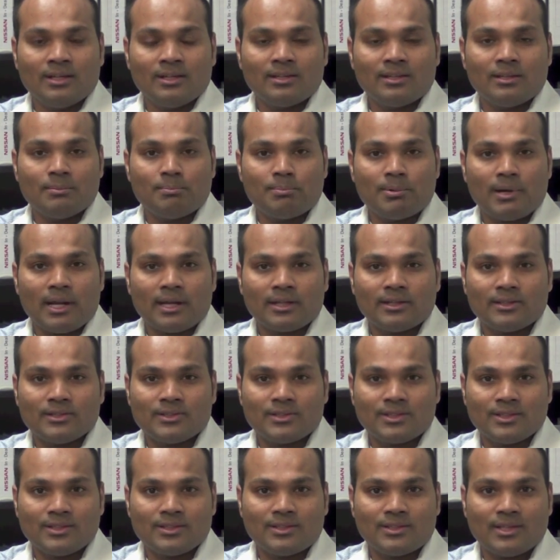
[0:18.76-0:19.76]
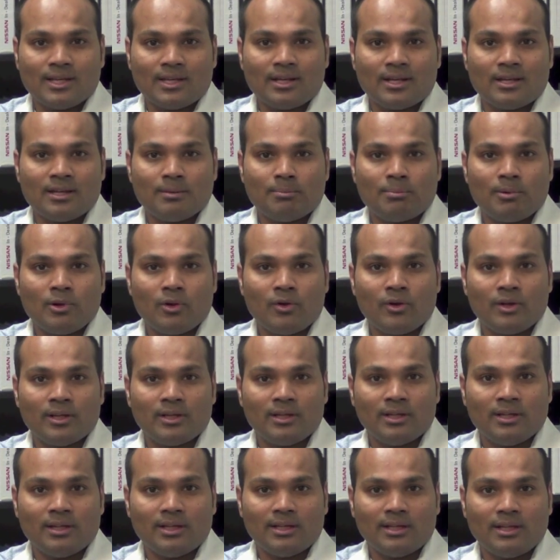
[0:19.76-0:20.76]
the practices that are
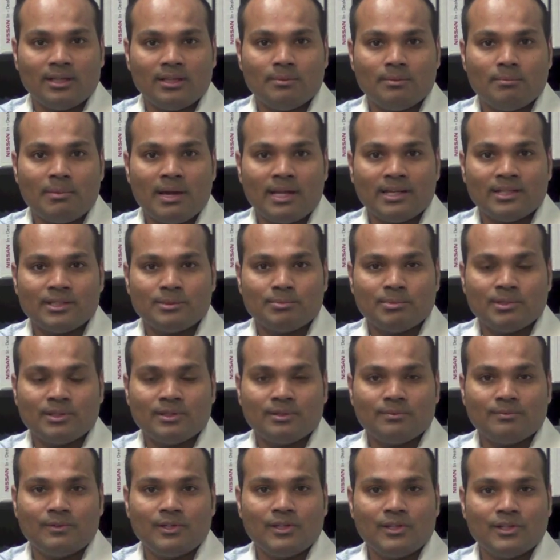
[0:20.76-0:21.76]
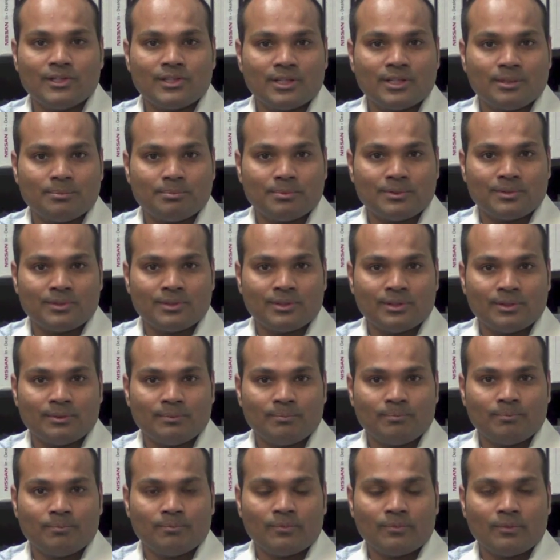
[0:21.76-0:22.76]
deployed in the management of dealerships.
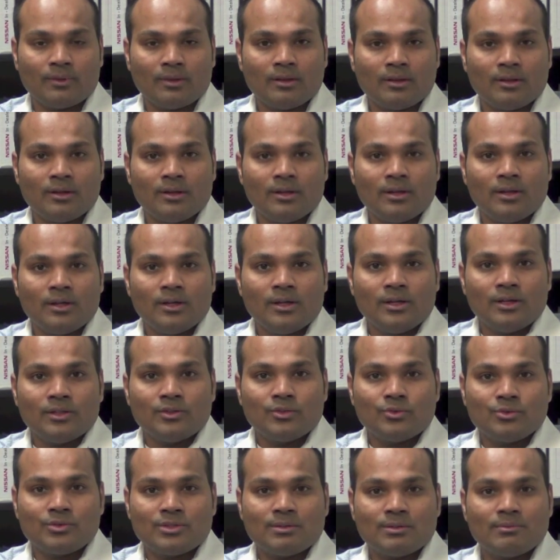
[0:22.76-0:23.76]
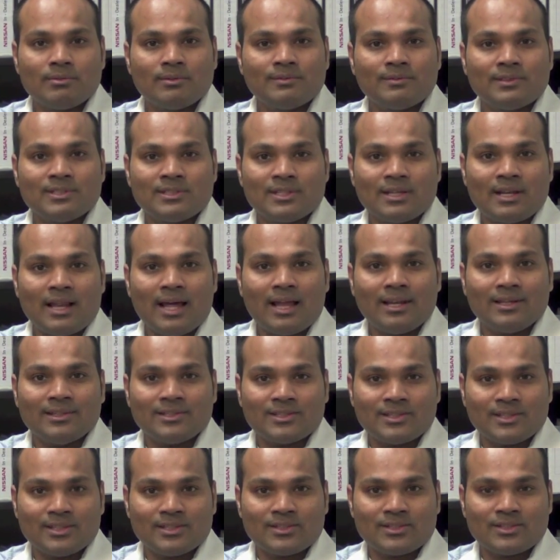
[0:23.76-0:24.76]
Through some of this
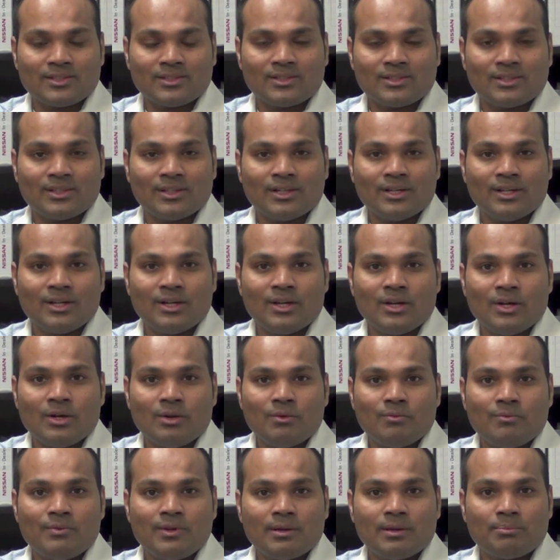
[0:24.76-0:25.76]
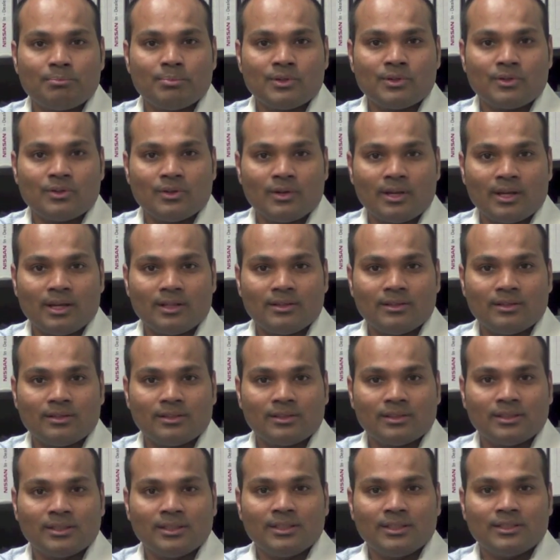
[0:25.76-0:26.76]
analysis, we have put together
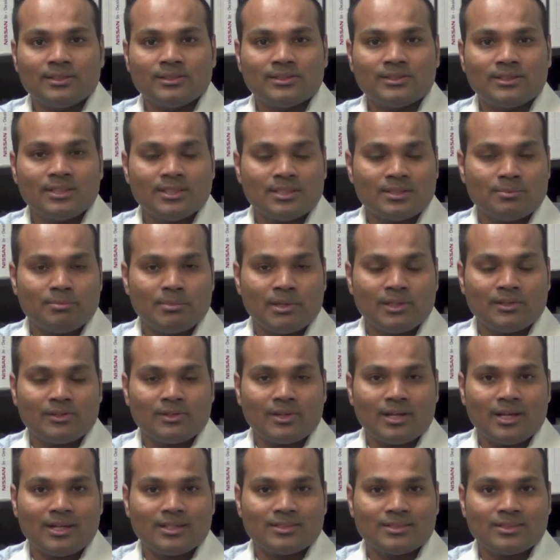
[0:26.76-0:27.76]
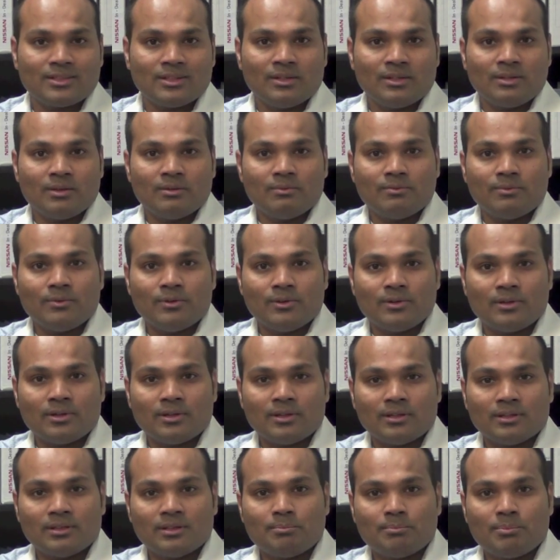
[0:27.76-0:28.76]
6 mantras for
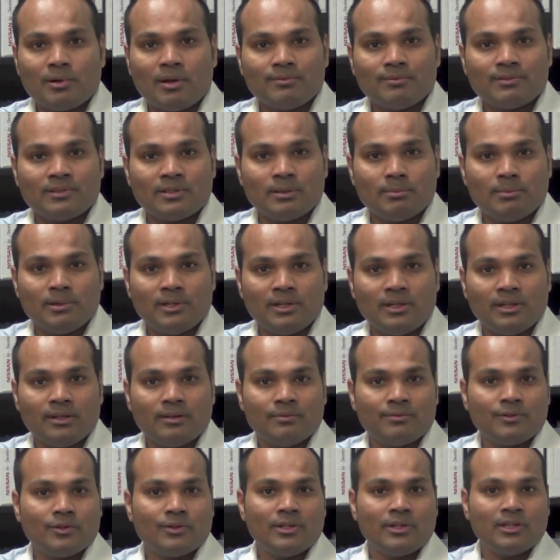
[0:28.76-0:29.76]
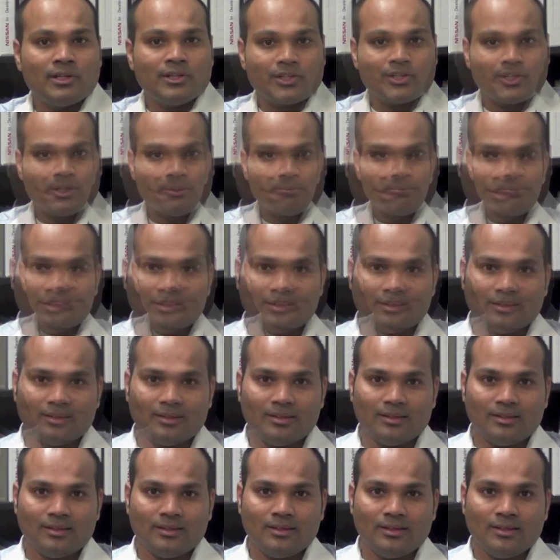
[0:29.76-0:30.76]
the profitability of your dealership.
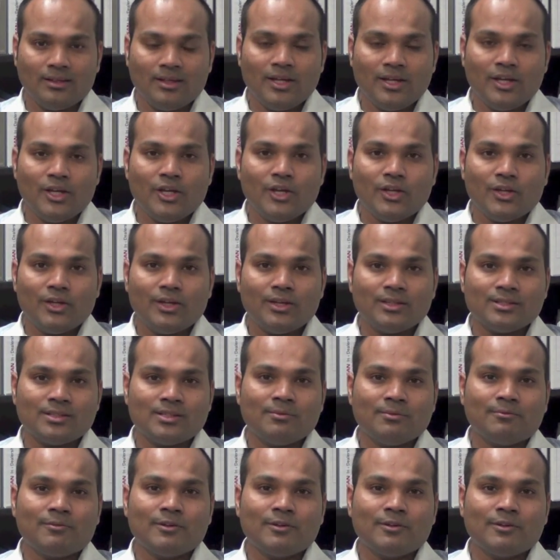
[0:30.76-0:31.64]
Here's the